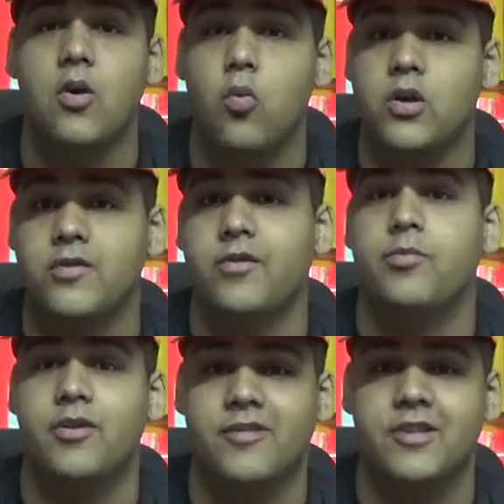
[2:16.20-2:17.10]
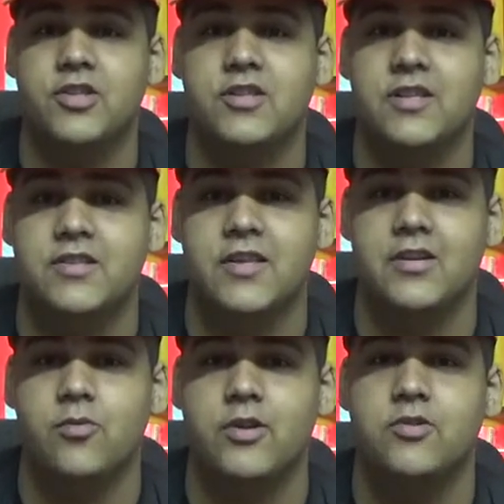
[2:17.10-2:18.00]
Wonderful privilege it is,
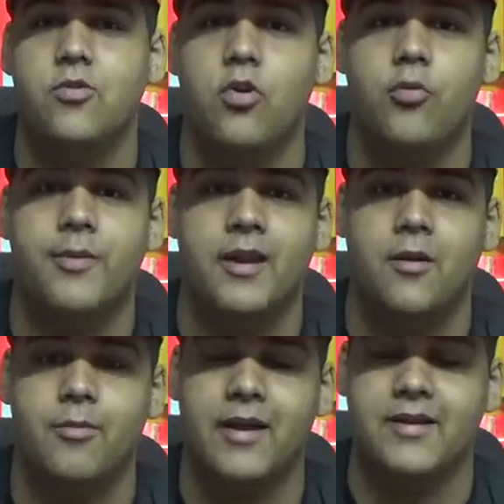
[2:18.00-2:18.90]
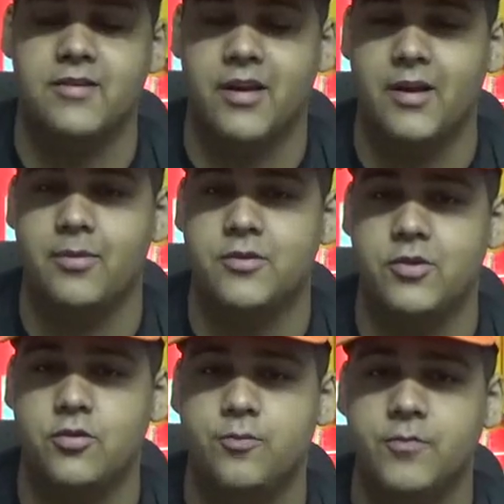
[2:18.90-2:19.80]
and we do hope that our players are able
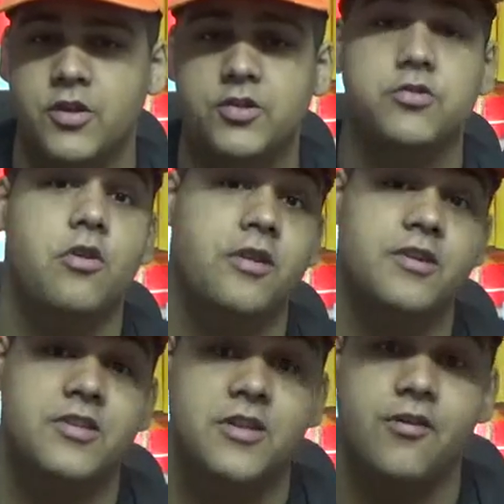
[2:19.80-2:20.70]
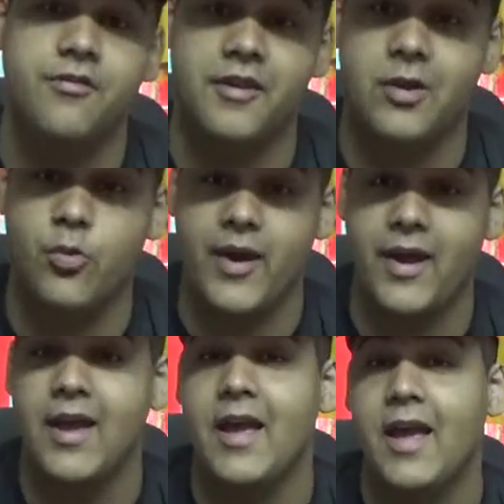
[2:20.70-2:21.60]
to strut their stuff in a way
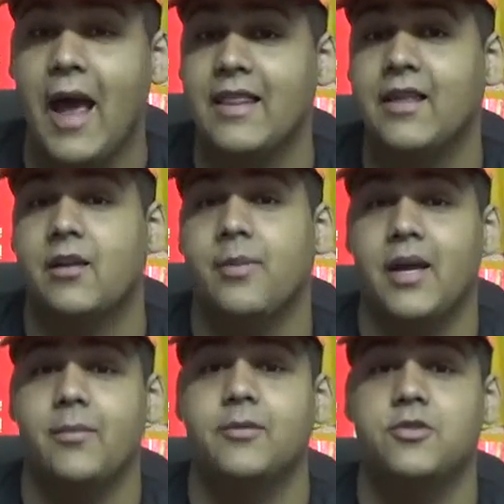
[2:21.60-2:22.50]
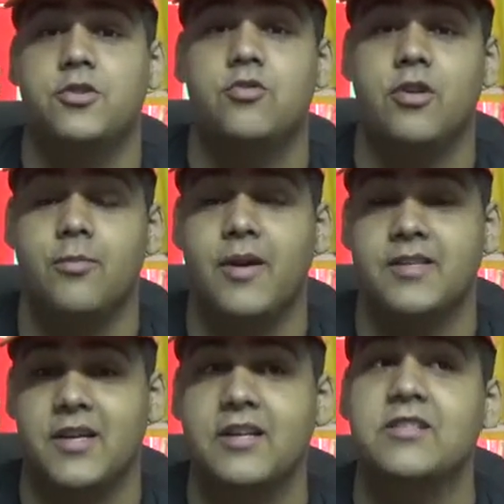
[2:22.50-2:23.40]
and they'll be able to do their
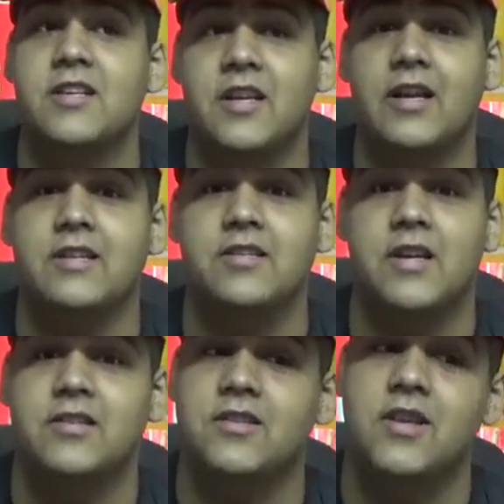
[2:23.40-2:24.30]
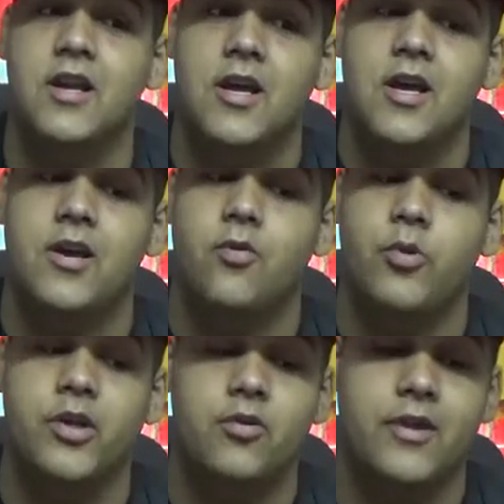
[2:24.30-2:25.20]
best against the United States. We
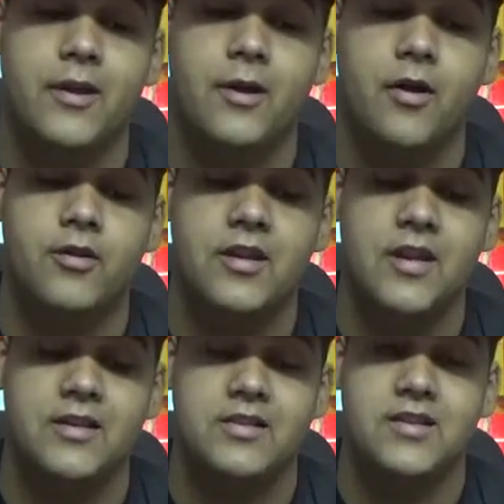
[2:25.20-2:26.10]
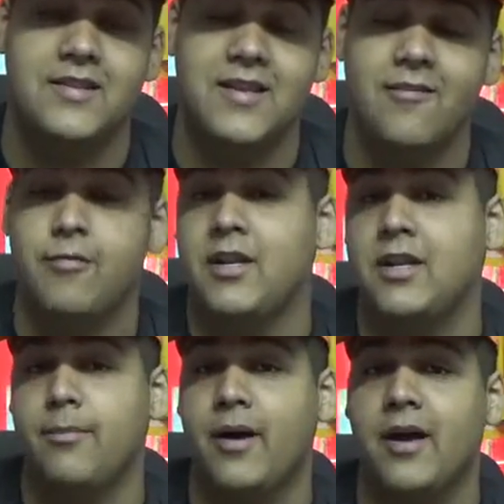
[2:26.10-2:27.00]
know that how the United States have been in the
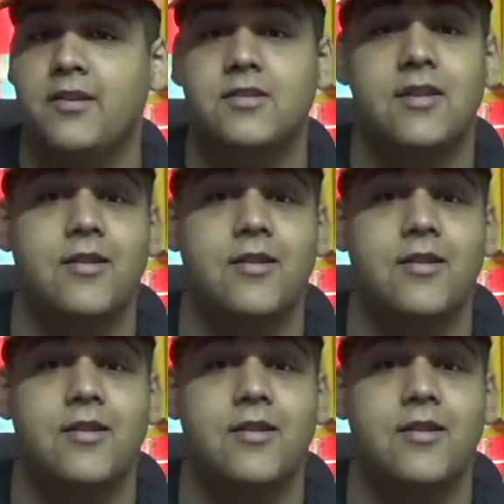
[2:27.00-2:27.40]
past.